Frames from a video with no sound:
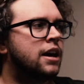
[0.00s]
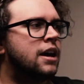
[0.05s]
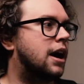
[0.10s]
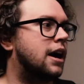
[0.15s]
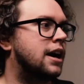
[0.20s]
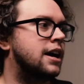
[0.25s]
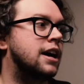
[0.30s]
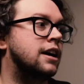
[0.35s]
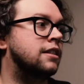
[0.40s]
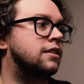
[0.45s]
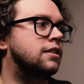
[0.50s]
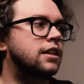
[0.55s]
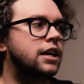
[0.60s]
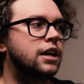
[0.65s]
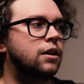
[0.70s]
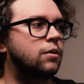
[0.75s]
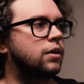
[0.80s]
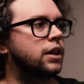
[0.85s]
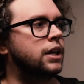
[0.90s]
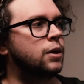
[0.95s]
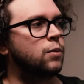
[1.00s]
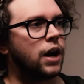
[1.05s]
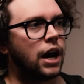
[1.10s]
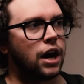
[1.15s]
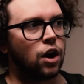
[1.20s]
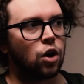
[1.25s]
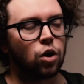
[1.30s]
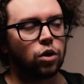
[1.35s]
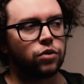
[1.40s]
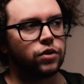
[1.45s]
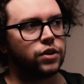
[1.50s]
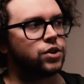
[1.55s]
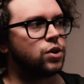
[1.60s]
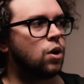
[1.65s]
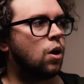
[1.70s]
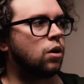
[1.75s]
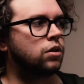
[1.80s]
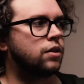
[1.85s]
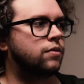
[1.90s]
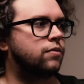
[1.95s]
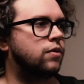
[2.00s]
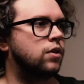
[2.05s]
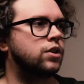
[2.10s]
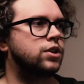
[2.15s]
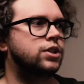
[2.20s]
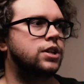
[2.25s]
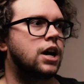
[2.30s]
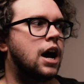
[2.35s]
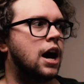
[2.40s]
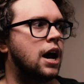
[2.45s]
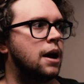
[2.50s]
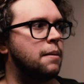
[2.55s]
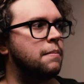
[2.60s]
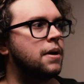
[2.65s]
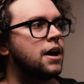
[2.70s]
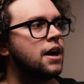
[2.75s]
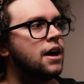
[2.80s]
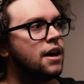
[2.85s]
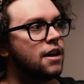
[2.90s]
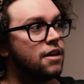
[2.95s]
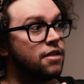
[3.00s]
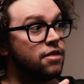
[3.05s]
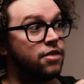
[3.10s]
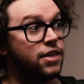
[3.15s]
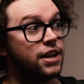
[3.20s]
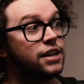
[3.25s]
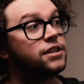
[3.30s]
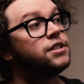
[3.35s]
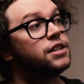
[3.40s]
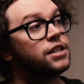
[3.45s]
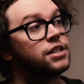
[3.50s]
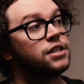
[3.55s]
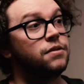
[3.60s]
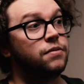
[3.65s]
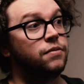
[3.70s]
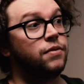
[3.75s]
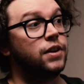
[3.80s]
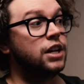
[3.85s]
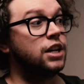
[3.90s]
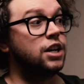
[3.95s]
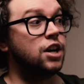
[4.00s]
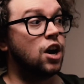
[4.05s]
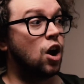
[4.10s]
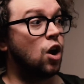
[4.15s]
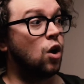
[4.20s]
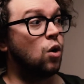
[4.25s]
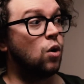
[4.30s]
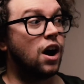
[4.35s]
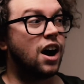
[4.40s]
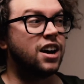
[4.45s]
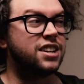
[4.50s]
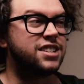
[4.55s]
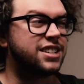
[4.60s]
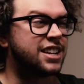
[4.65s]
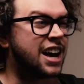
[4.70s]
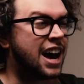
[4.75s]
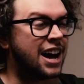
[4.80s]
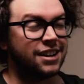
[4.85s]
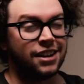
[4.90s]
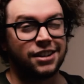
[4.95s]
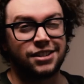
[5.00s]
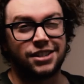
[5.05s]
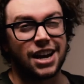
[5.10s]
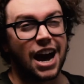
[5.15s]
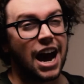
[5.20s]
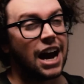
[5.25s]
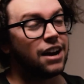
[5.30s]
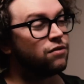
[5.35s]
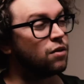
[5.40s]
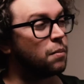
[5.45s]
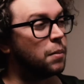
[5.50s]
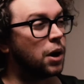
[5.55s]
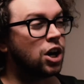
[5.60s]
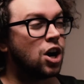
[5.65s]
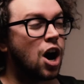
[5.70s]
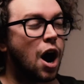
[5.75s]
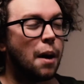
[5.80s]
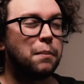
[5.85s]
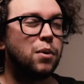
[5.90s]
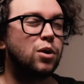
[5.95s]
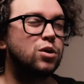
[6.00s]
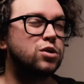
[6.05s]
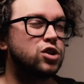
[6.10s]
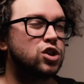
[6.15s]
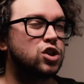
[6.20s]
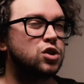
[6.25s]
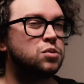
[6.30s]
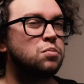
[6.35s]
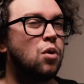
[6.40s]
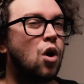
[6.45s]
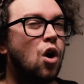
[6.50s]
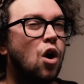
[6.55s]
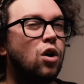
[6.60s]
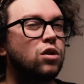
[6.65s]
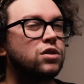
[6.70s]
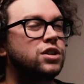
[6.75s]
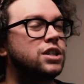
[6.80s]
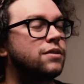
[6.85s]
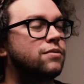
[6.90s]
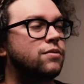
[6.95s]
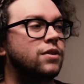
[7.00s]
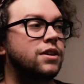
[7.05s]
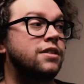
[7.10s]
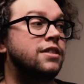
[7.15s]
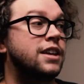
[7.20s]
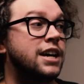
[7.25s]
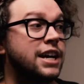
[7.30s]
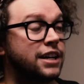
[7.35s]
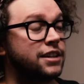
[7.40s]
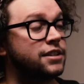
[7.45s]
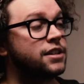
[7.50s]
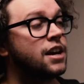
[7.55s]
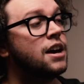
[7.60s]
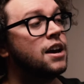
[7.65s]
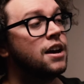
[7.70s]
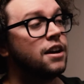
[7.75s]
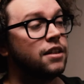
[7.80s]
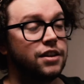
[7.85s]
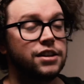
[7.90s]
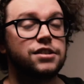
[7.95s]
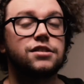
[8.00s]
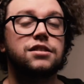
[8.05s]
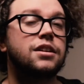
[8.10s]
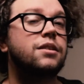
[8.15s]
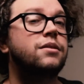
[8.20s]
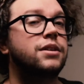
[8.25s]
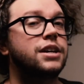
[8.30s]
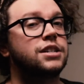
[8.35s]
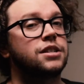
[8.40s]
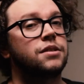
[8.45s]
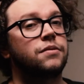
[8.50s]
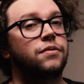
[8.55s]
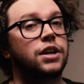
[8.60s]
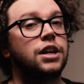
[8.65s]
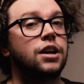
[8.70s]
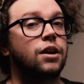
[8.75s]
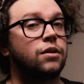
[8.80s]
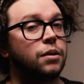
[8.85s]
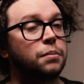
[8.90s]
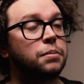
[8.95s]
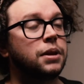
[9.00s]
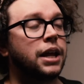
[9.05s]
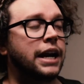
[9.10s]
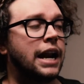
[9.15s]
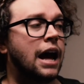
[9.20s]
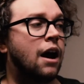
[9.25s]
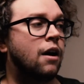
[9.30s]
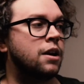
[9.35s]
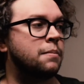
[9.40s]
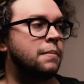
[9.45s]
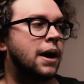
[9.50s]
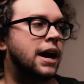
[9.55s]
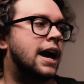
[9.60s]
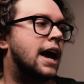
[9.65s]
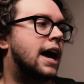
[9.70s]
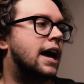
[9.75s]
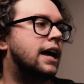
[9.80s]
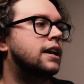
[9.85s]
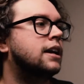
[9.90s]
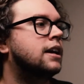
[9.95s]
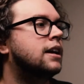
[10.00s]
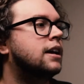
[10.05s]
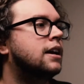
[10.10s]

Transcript: literally when I heard the song the first time, this is the video, aside from a couple small different things, this literally is the video that played out in my head.